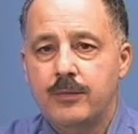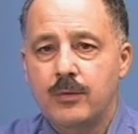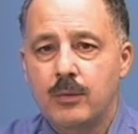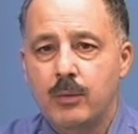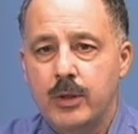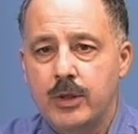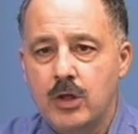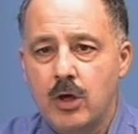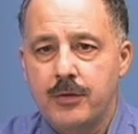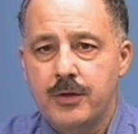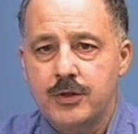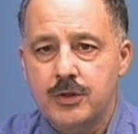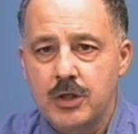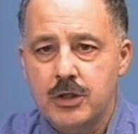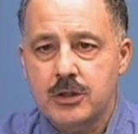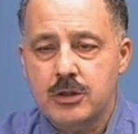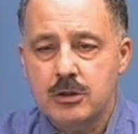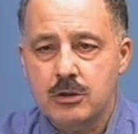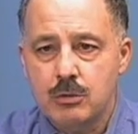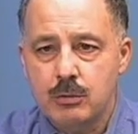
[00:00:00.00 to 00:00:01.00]
we know that
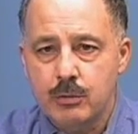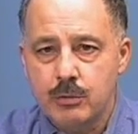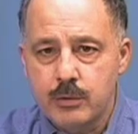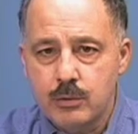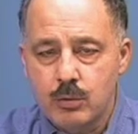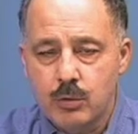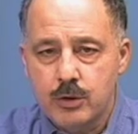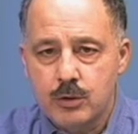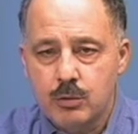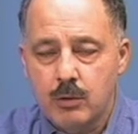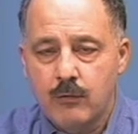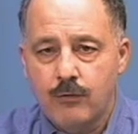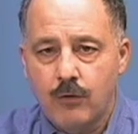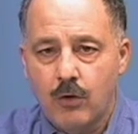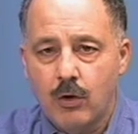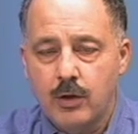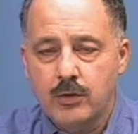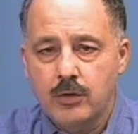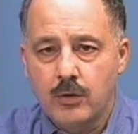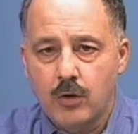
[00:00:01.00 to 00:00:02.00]
Jesus was
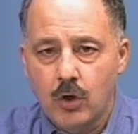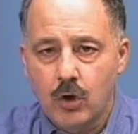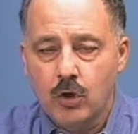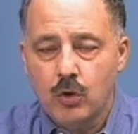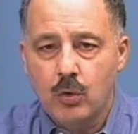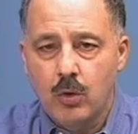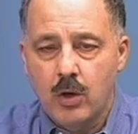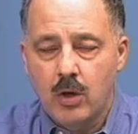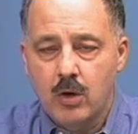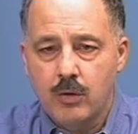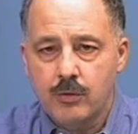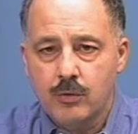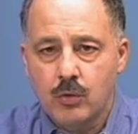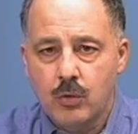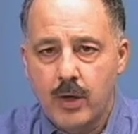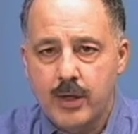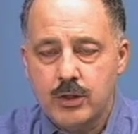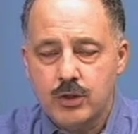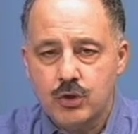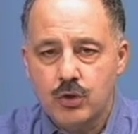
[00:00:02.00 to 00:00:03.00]
referring to
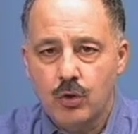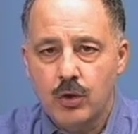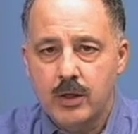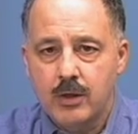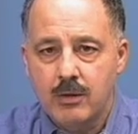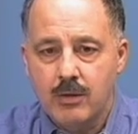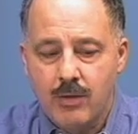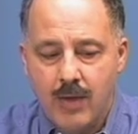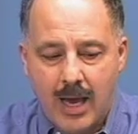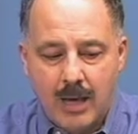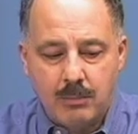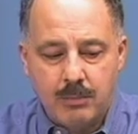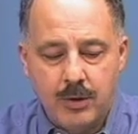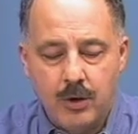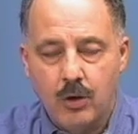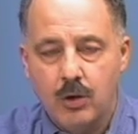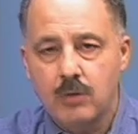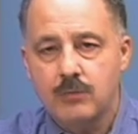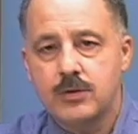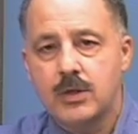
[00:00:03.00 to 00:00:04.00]
earthquakes during that
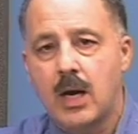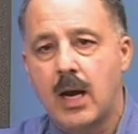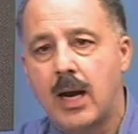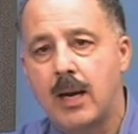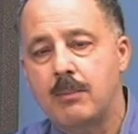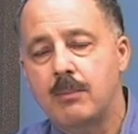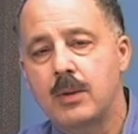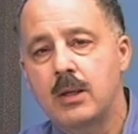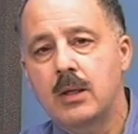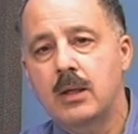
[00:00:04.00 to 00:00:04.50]
period of time.